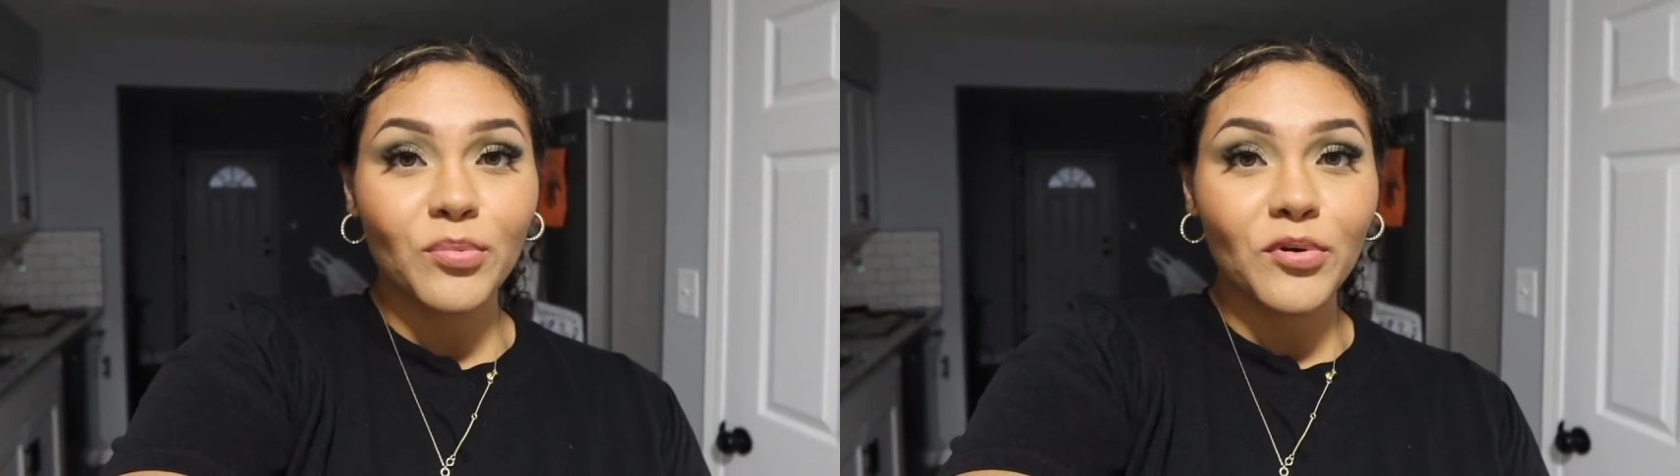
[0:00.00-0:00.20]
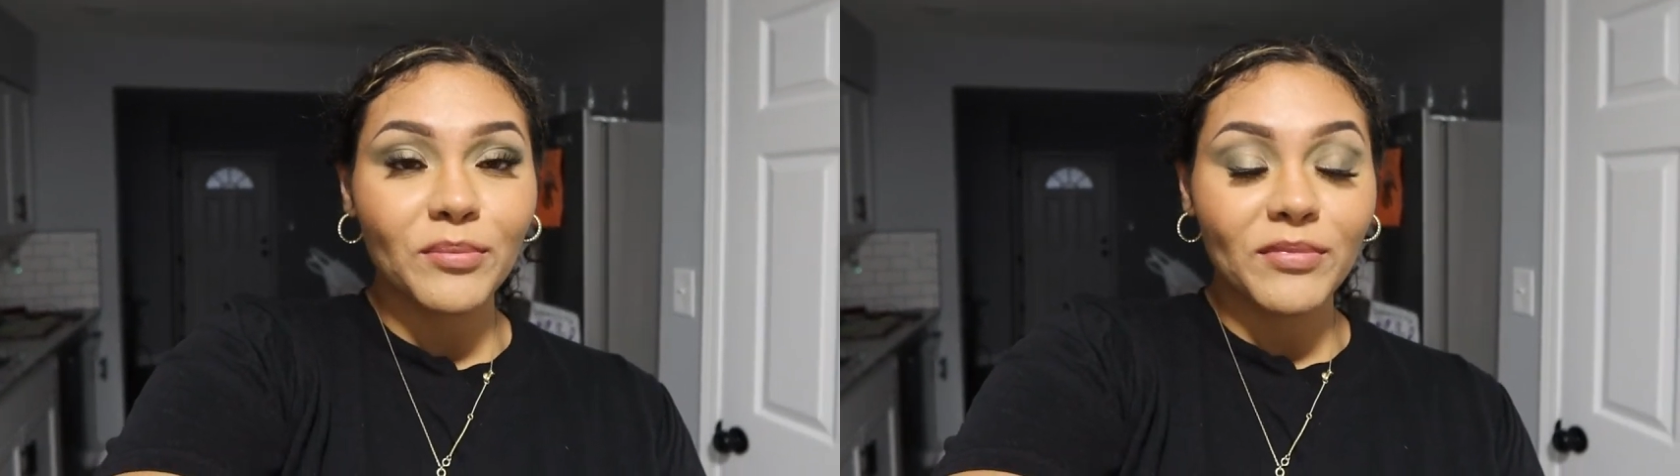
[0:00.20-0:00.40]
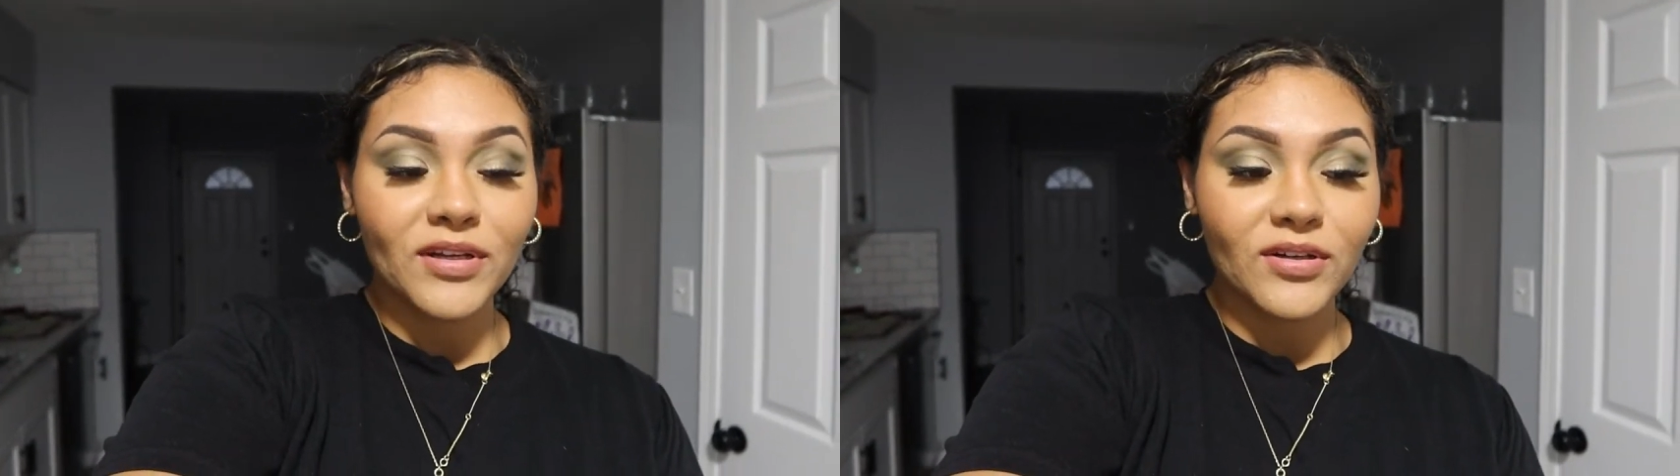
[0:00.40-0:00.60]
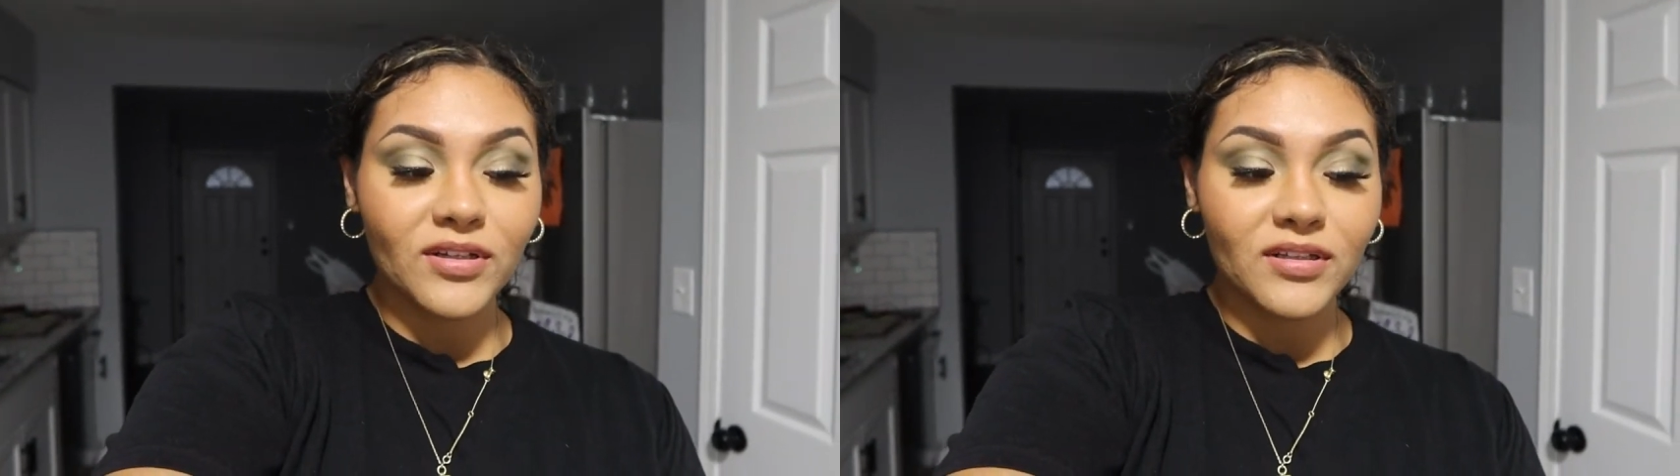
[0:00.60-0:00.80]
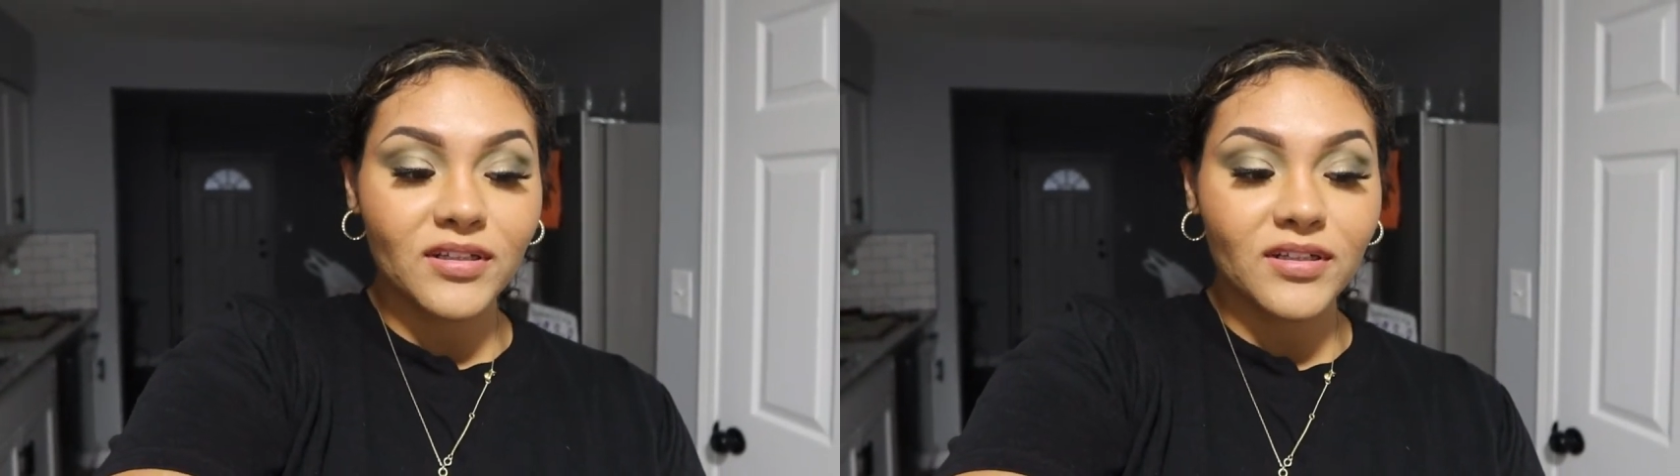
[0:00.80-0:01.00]
appointment
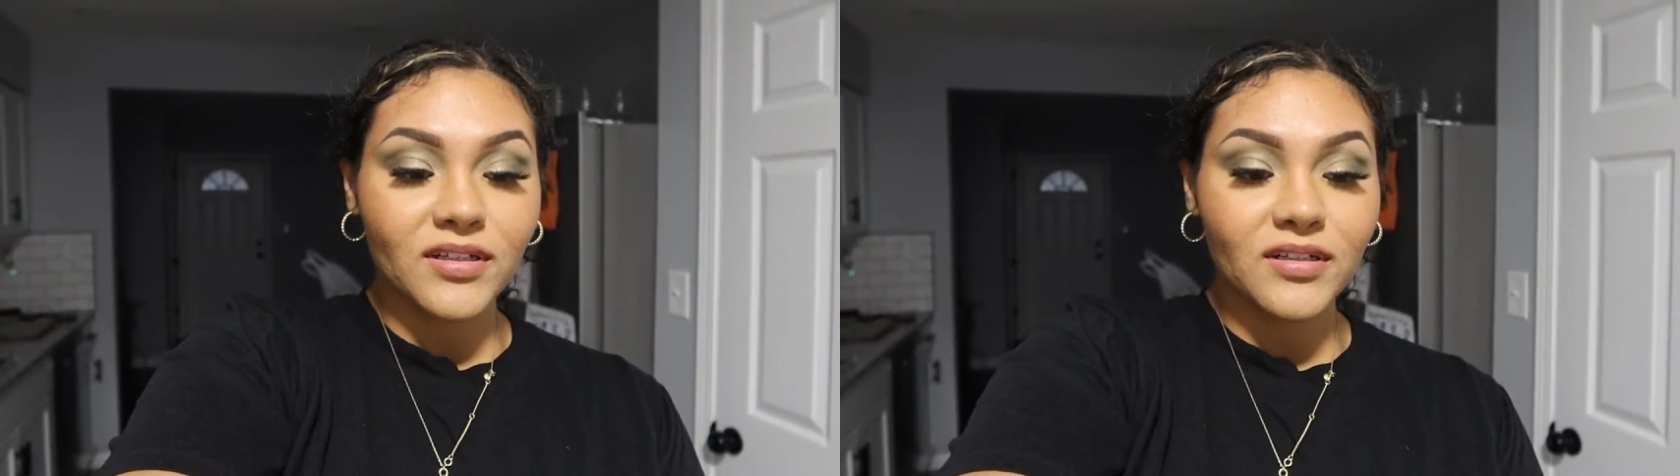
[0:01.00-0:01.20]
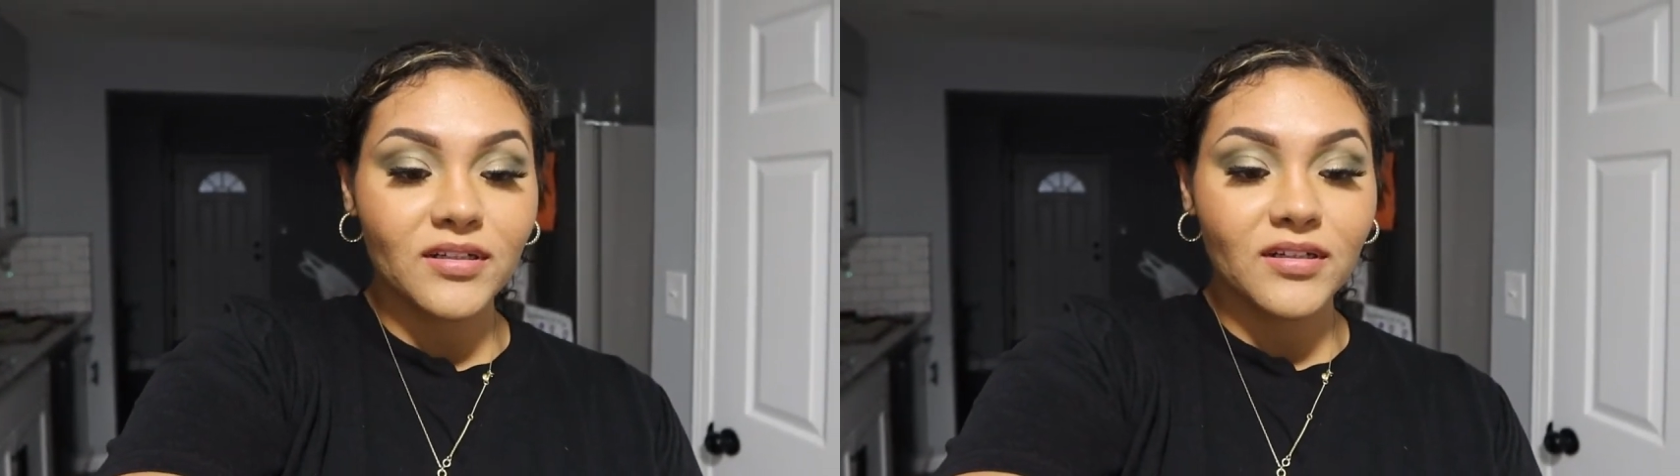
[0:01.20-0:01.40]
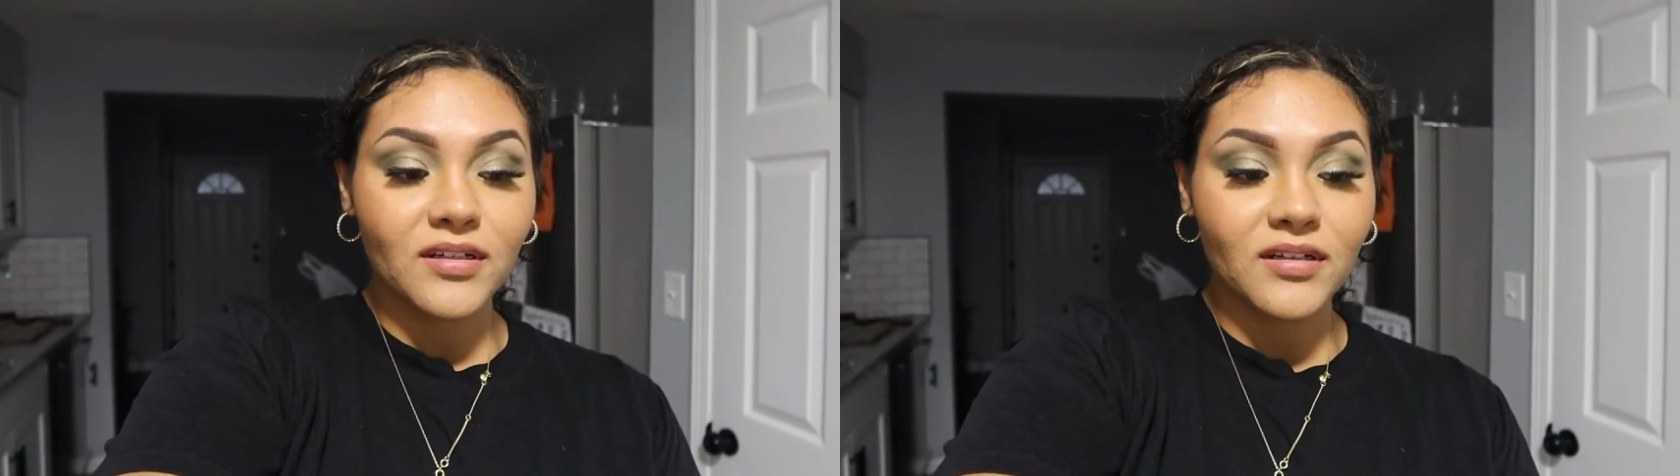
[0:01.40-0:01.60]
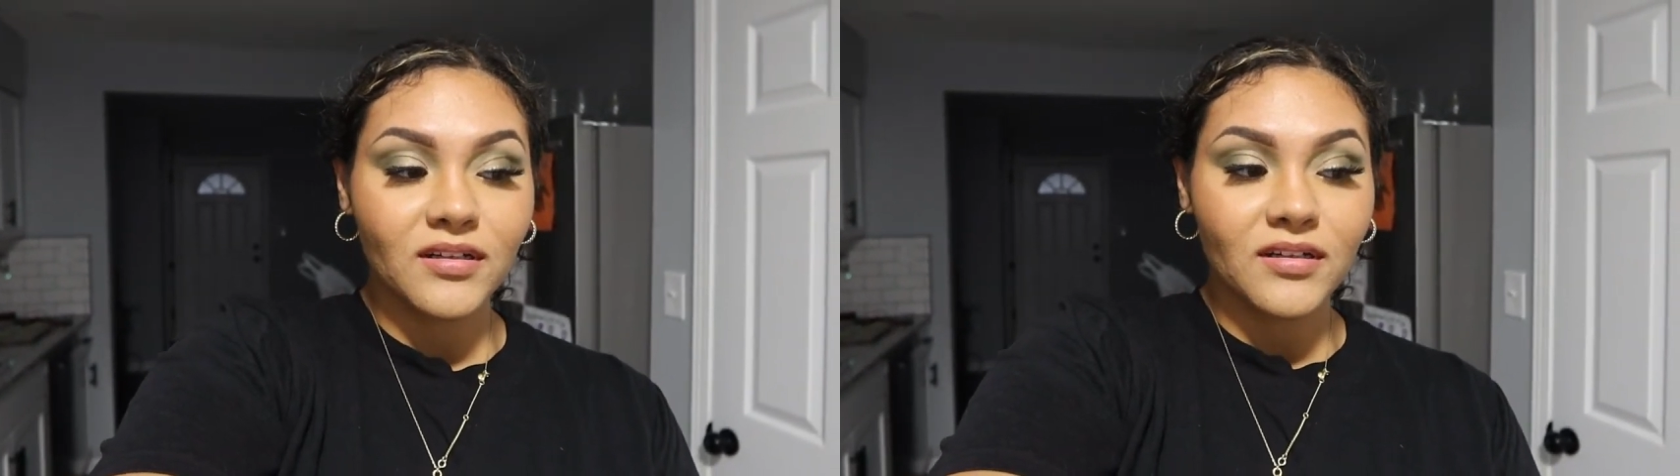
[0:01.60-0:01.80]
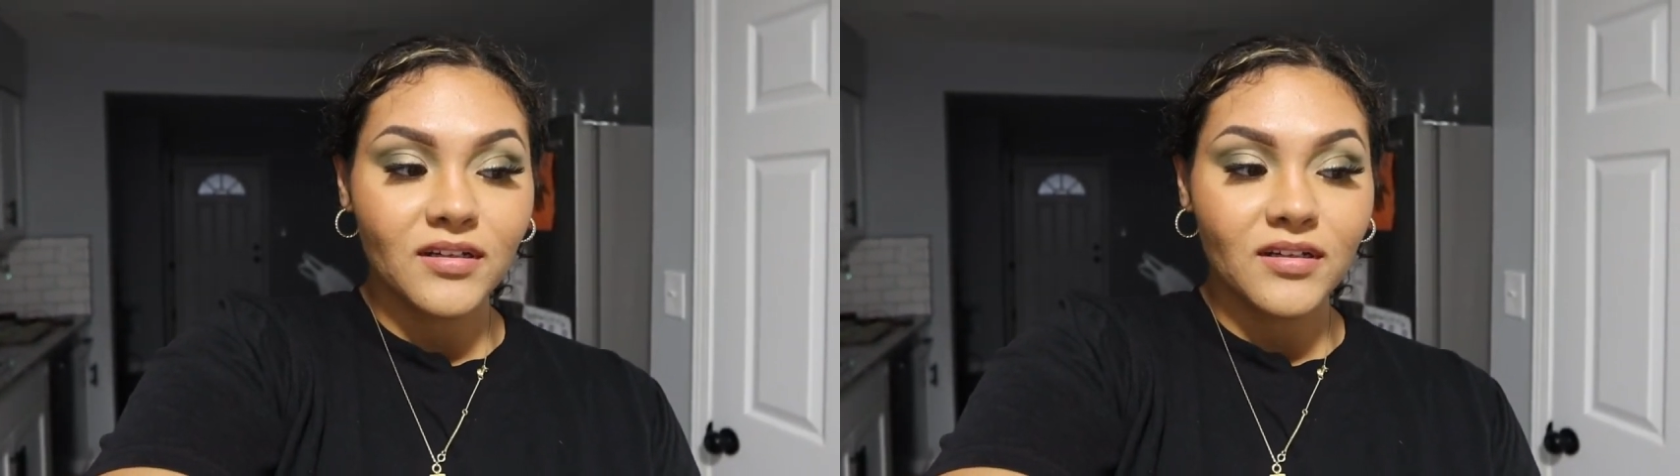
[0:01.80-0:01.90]
earlier.